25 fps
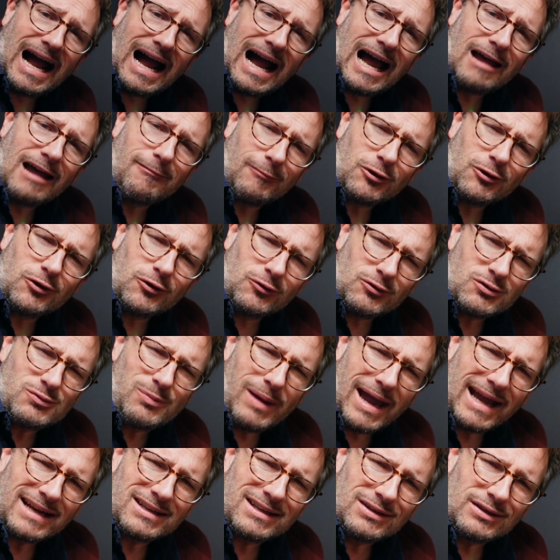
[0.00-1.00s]
I'm a huge
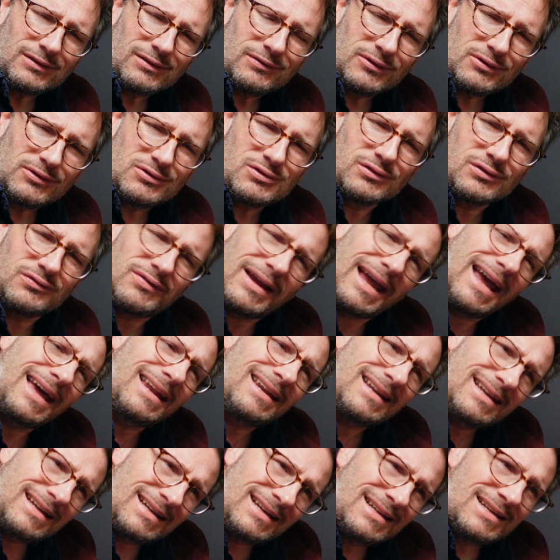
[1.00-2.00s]
Back to the Future
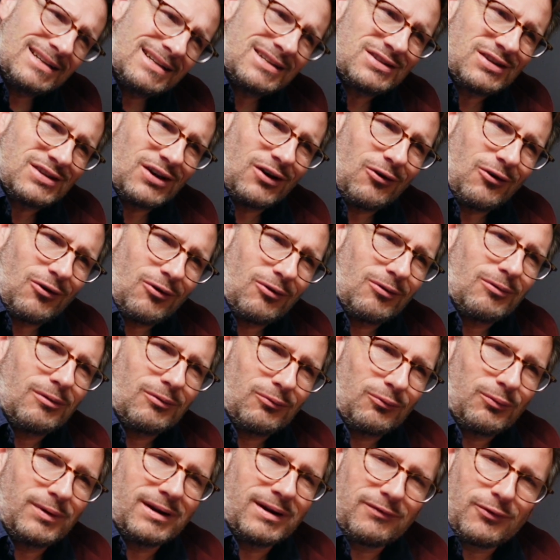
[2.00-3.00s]
fan. So
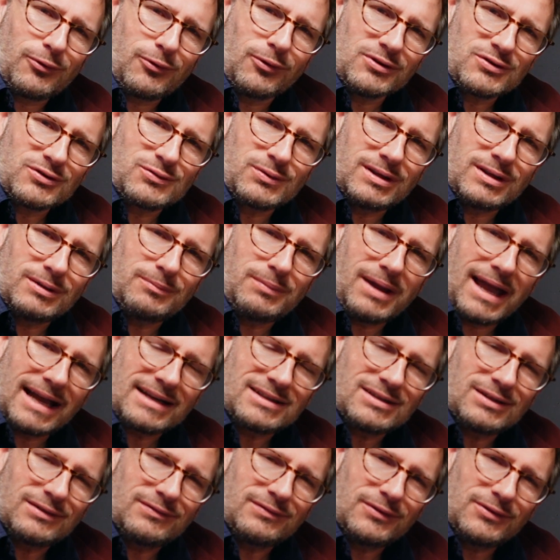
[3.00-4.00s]
when, of course, when did Back
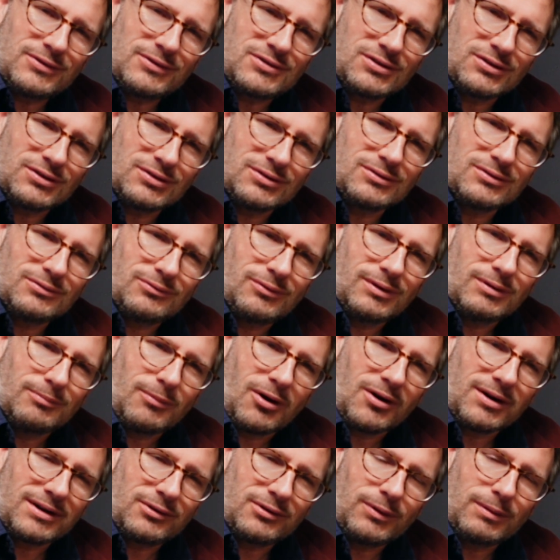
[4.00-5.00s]
to the Future, when
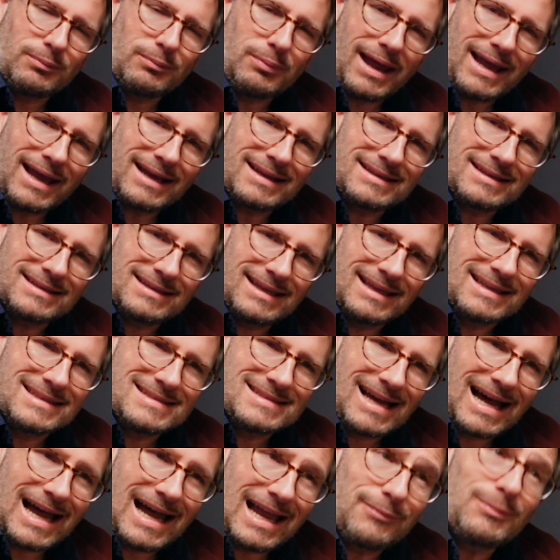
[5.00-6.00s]
Marty went back in
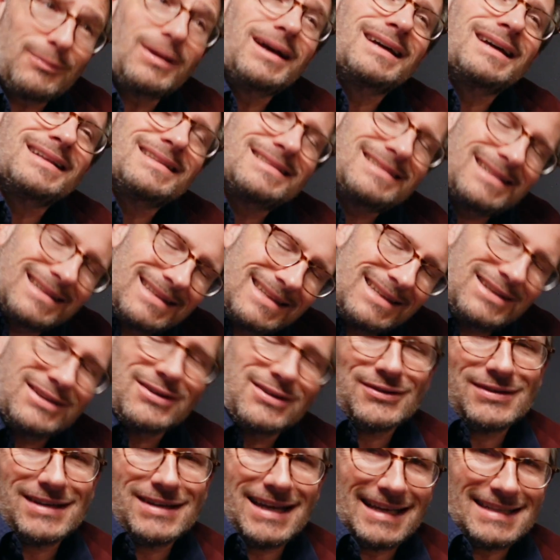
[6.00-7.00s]
time to the
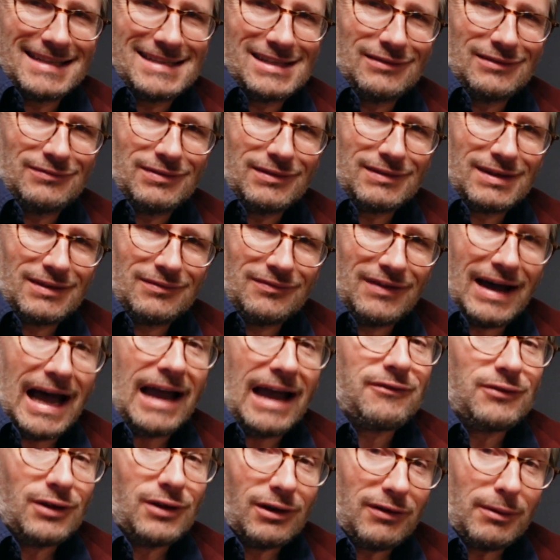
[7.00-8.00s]
year nineteen
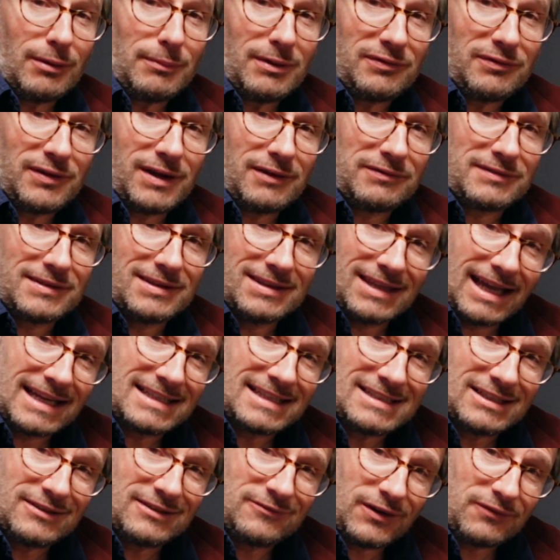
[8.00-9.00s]
fifty-five, November fifth,
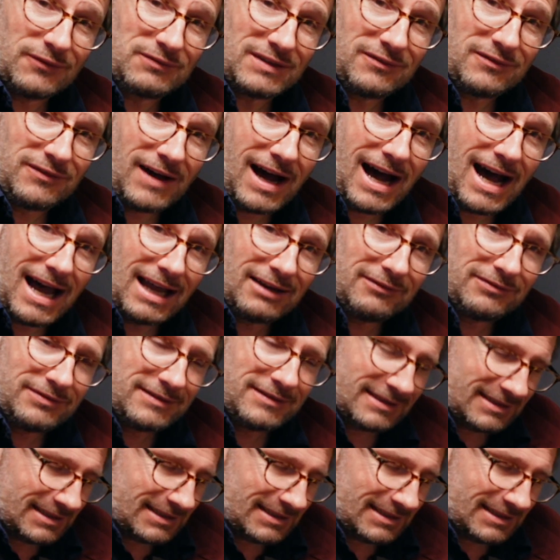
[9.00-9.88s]
nineteen fifty-five.